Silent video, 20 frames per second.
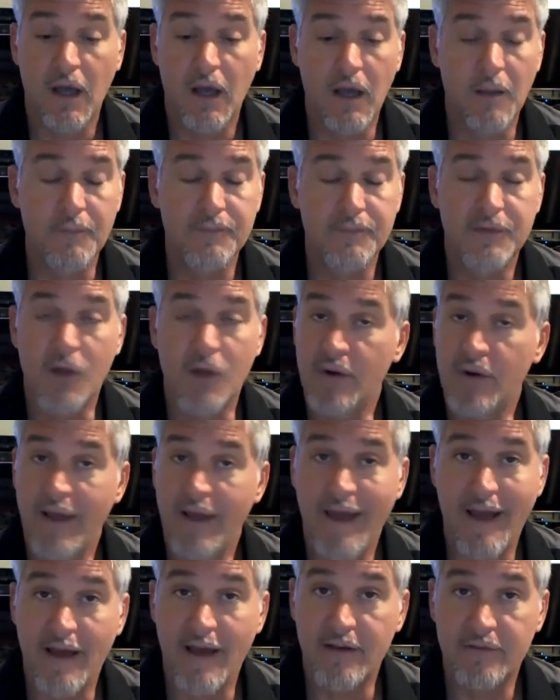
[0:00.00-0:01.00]
don't
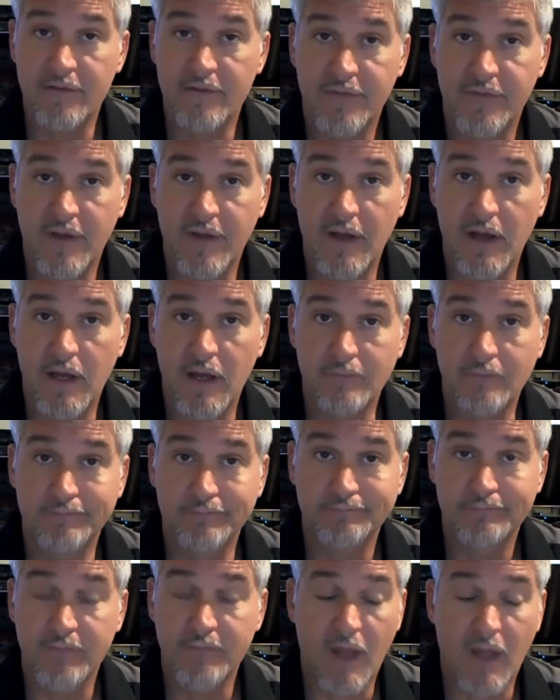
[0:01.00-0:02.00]
have
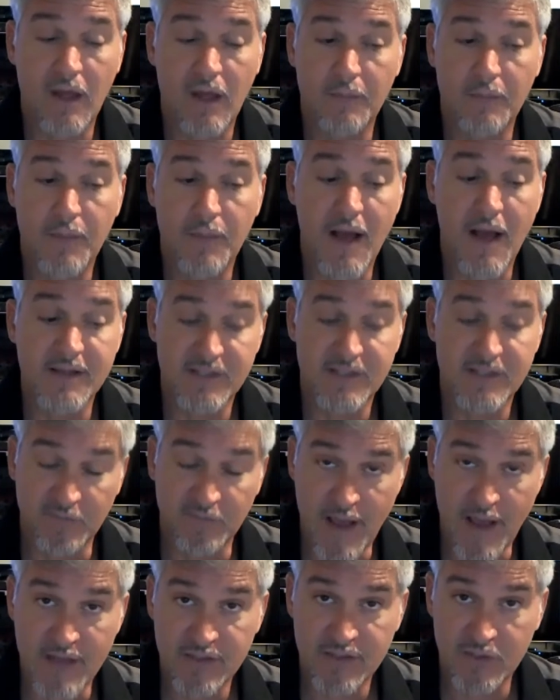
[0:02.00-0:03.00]
a positive
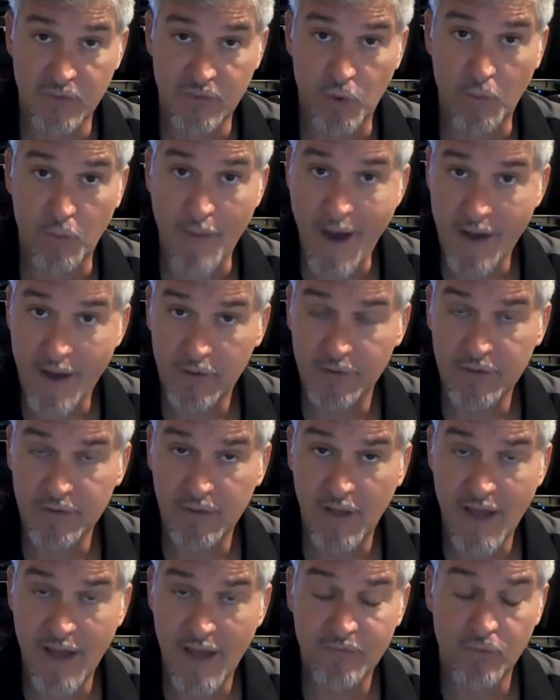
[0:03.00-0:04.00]
masculine role model in their
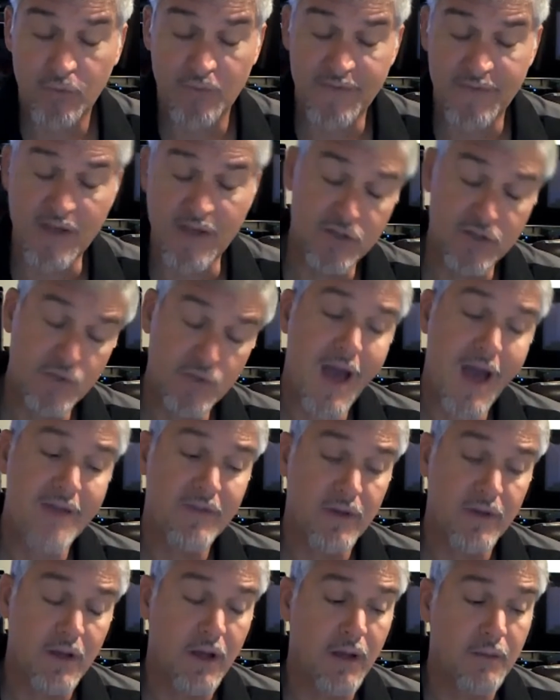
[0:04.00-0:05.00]
life, or if they do have
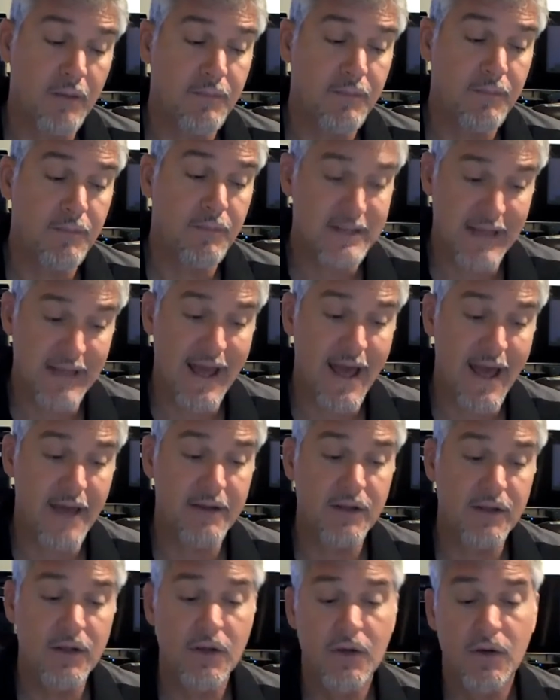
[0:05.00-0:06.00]
a
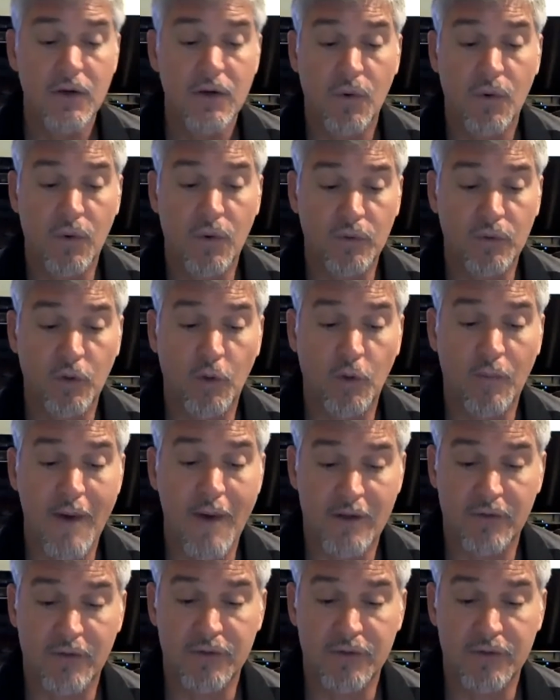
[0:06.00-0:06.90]
dad or a role model in their